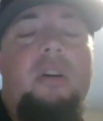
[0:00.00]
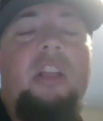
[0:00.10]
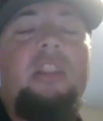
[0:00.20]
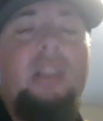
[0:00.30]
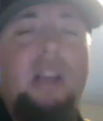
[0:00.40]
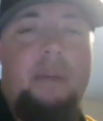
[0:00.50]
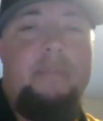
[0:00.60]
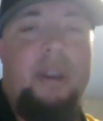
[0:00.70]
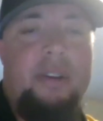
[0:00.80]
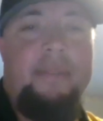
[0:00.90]
a
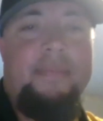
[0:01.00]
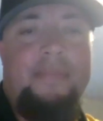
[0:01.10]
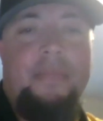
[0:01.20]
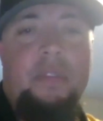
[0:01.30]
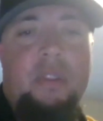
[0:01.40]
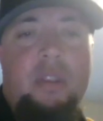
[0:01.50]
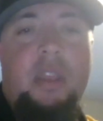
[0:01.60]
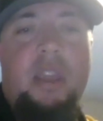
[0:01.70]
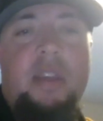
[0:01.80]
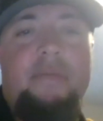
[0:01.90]
lot better
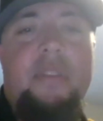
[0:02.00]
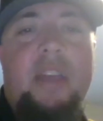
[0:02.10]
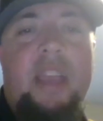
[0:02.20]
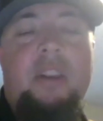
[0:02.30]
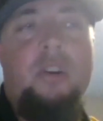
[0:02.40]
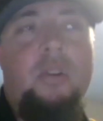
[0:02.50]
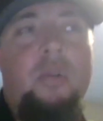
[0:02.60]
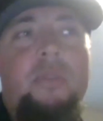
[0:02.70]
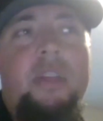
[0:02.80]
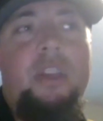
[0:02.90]
if they
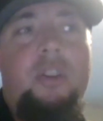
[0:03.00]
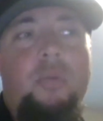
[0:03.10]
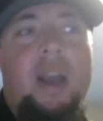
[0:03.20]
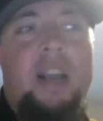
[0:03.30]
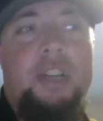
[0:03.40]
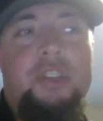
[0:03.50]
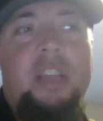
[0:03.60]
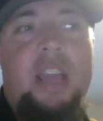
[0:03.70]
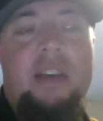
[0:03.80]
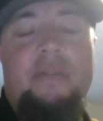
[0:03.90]
know that you
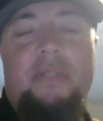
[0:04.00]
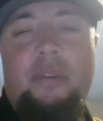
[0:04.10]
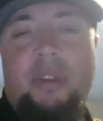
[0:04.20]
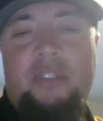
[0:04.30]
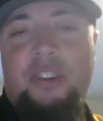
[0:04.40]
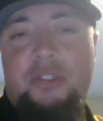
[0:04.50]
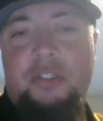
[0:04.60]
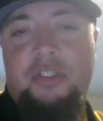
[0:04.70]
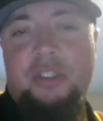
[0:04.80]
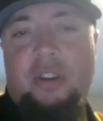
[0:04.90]
actually have their best
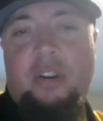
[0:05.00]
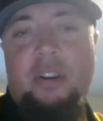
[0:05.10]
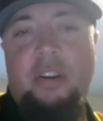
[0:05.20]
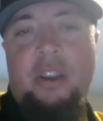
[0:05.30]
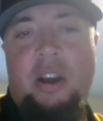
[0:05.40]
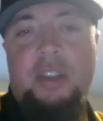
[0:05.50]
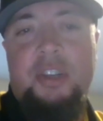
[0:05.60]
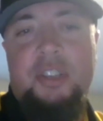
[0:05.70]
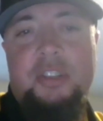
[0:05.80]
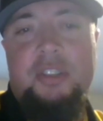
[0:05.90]
interest at heart,
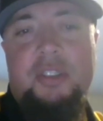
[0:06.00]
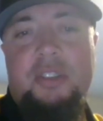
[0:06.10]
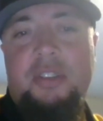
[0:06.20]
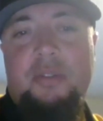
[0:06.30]
not just